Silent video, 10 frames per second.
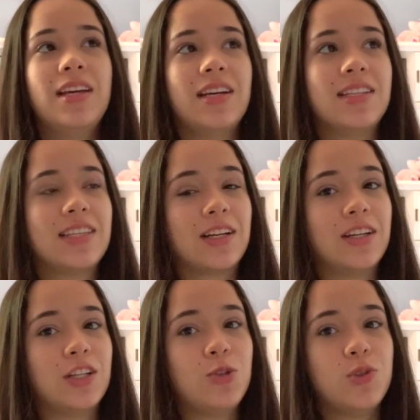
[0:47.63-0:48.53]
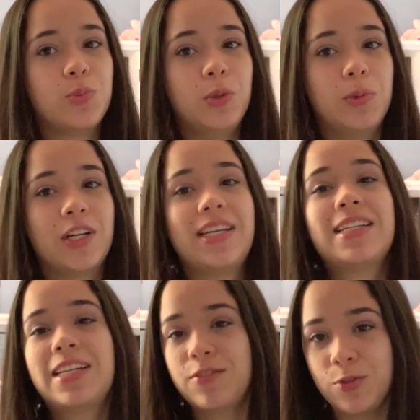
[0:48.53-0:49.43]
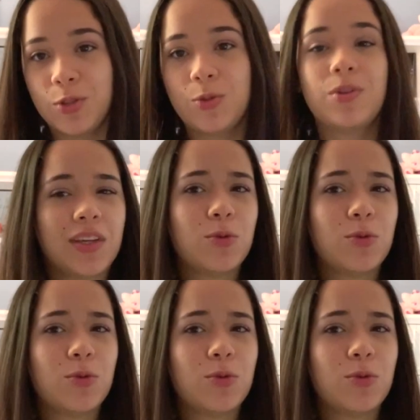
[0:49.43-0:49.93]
It's like a huge pool party at Typhoon Lagoon.